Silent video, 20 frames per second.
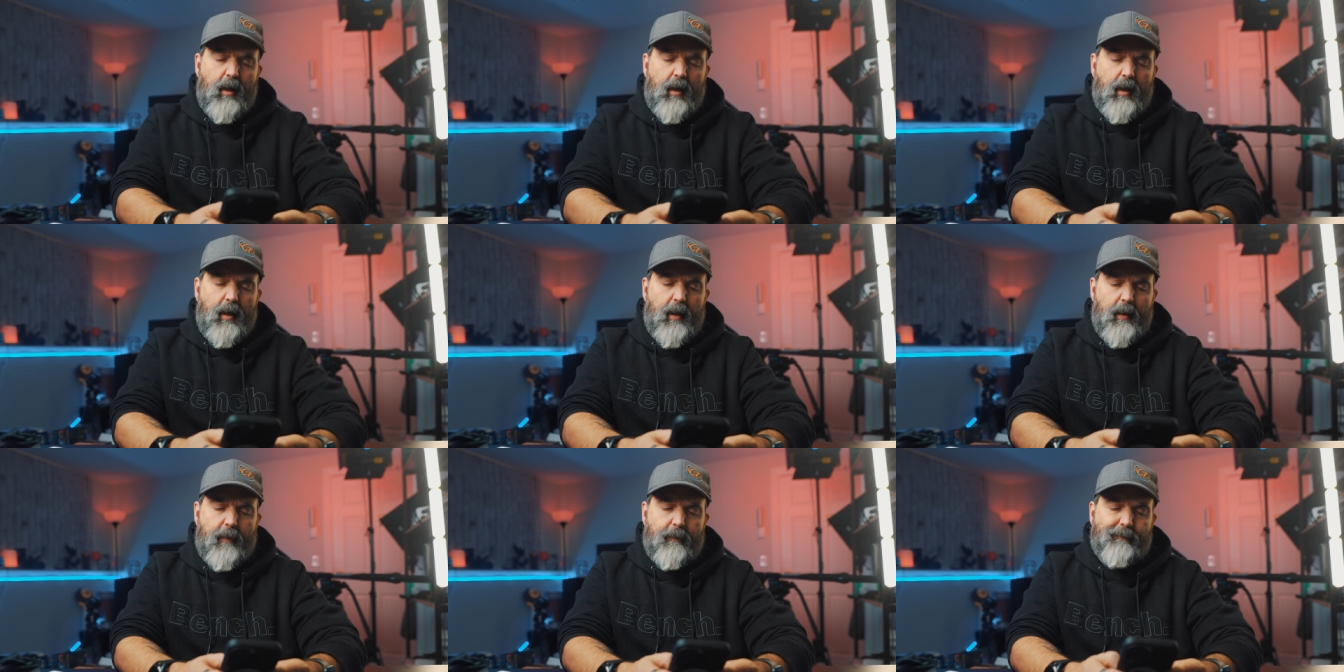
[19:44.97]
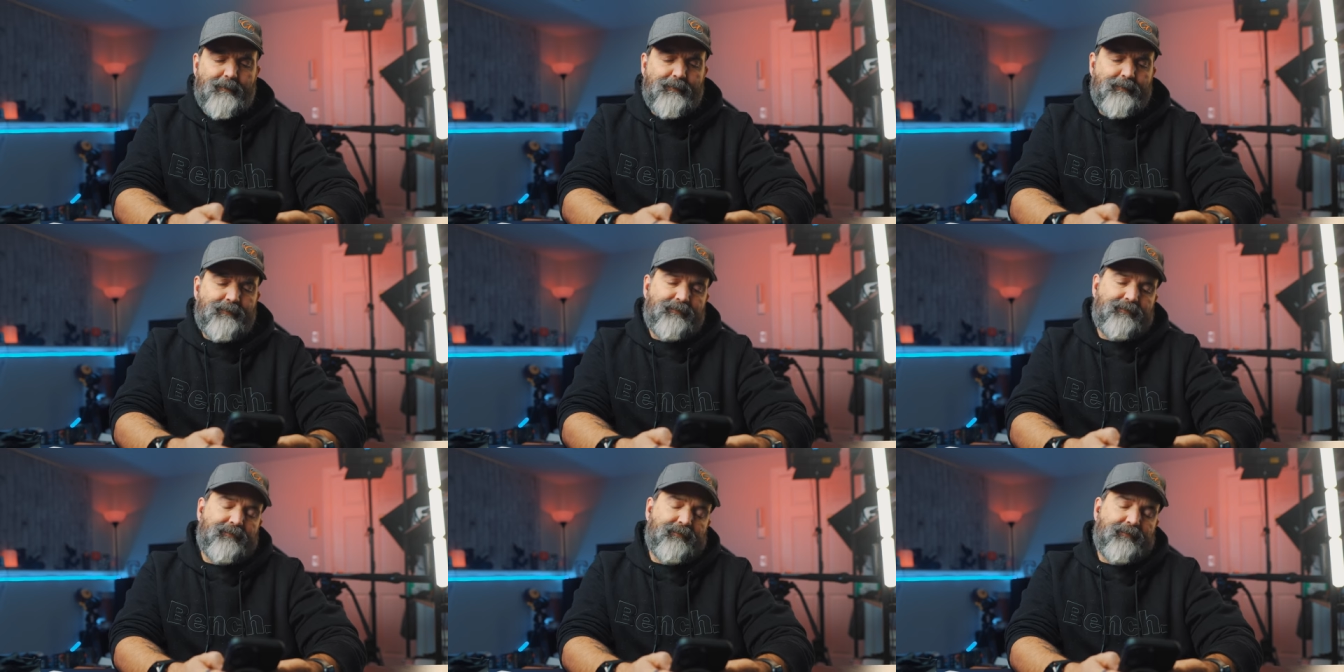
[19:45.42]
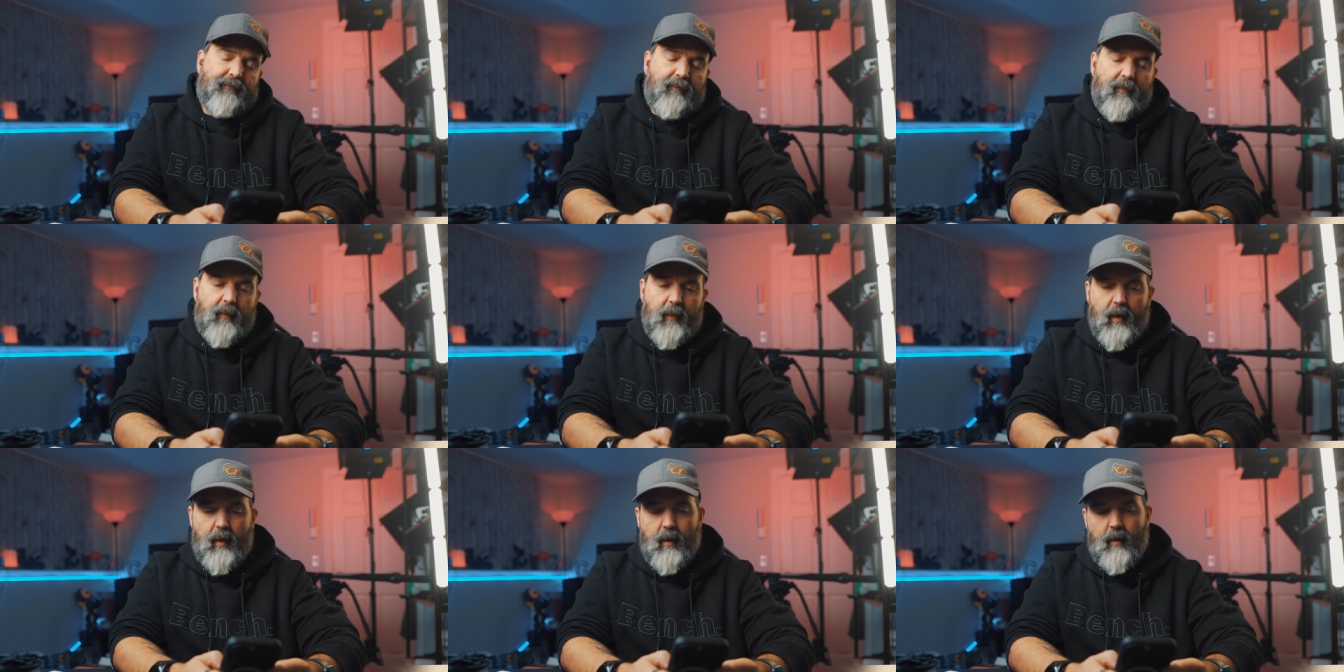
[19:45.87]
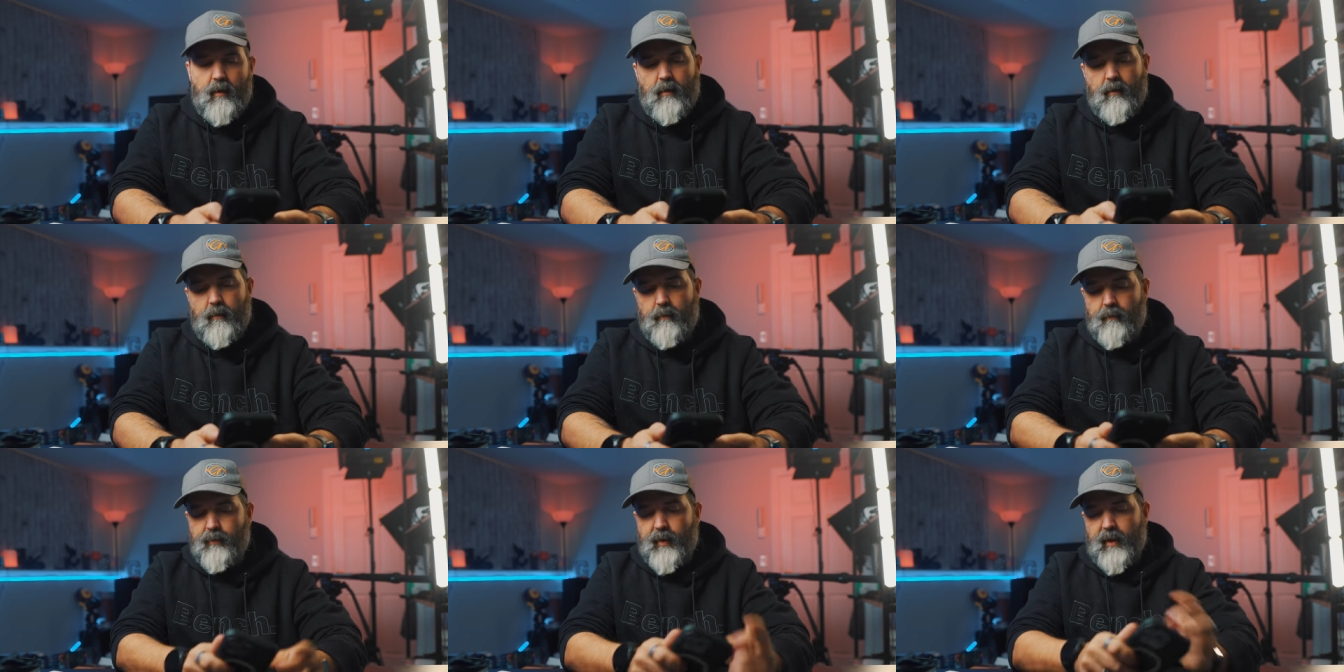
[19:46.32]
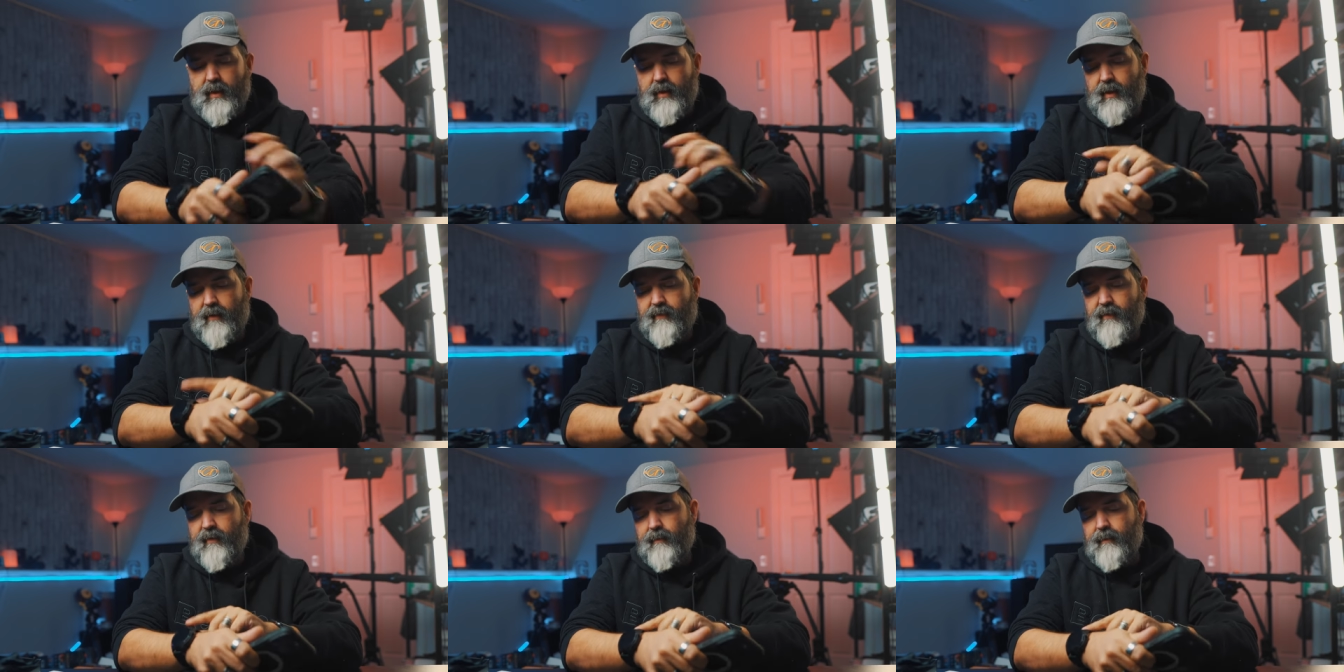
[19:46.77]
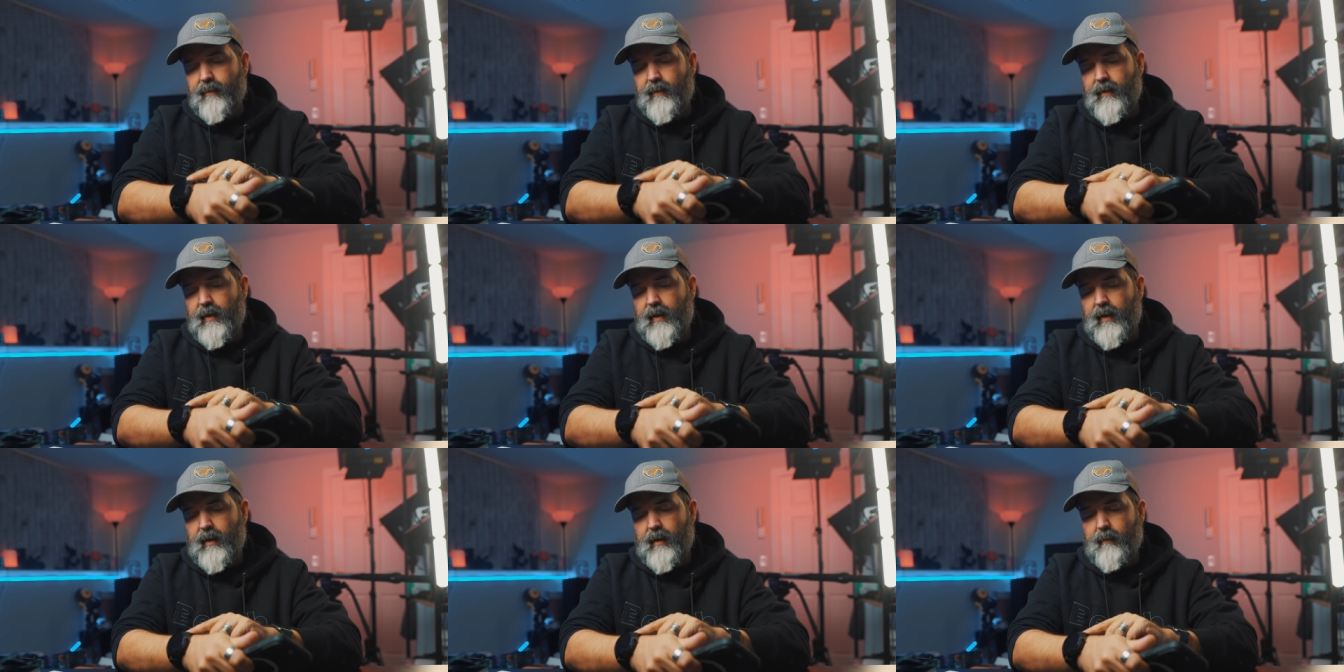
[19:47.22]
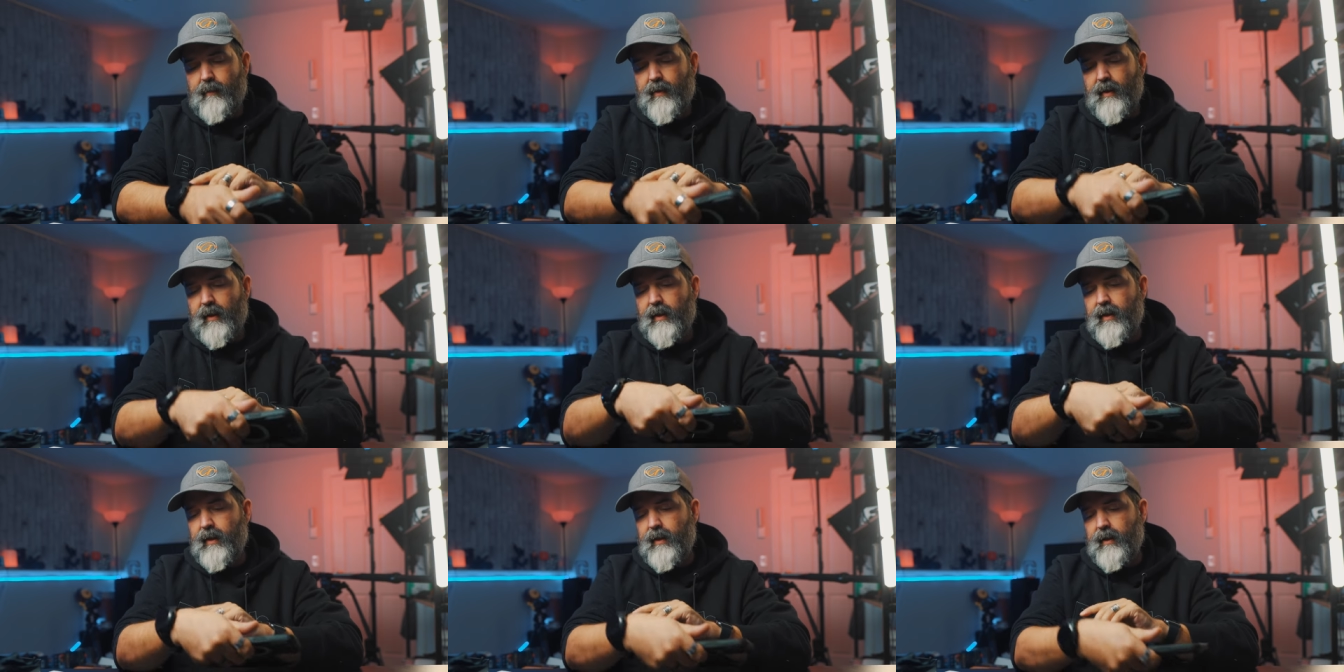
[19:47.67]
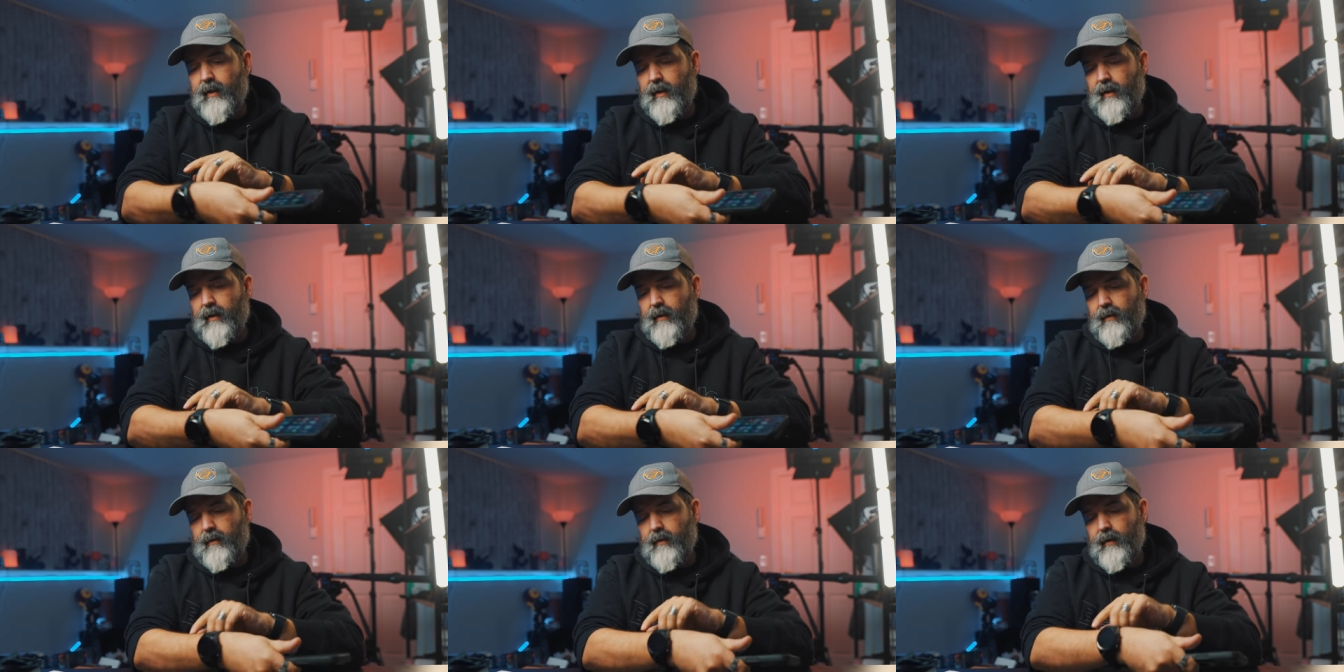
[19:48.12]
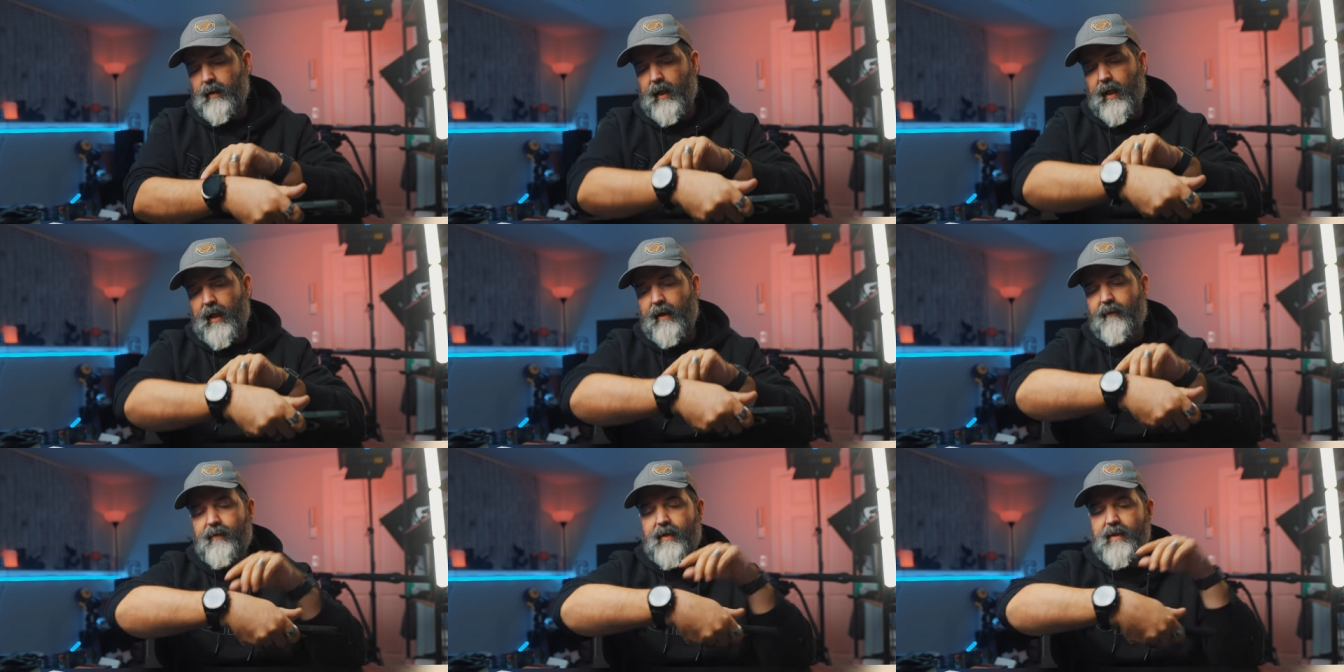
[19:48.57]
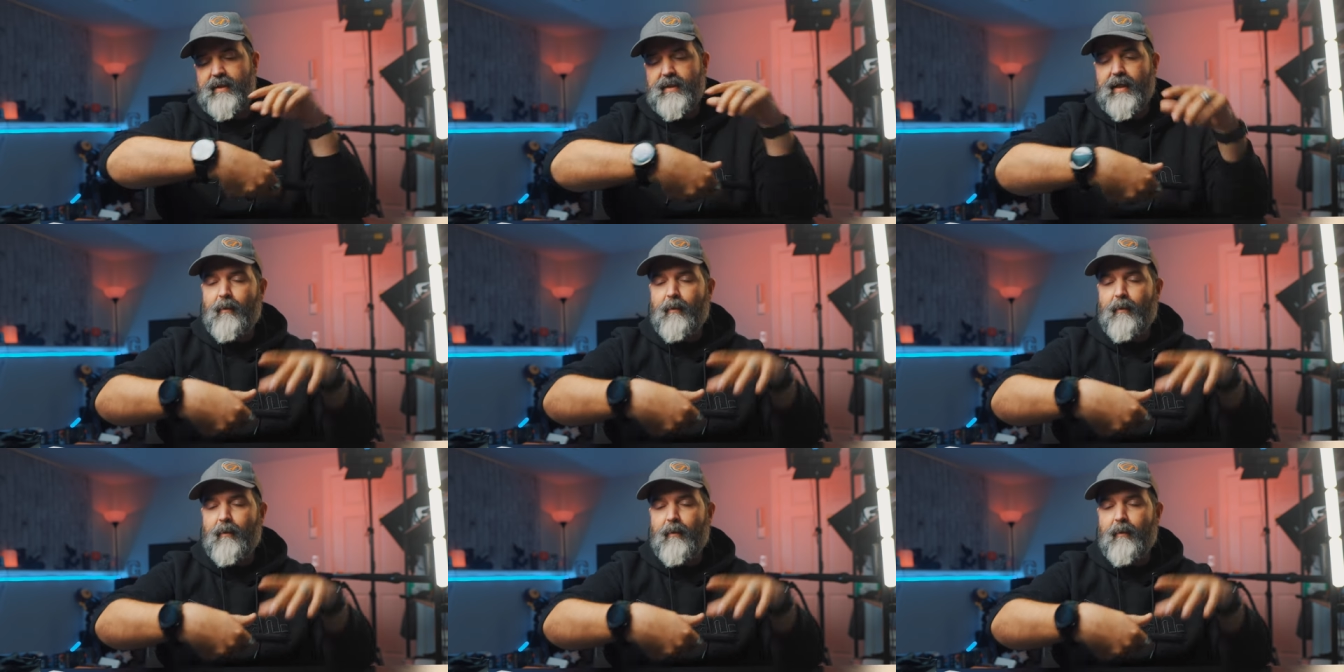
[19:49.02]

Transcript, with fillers: Um, but you have the, the ability to have this.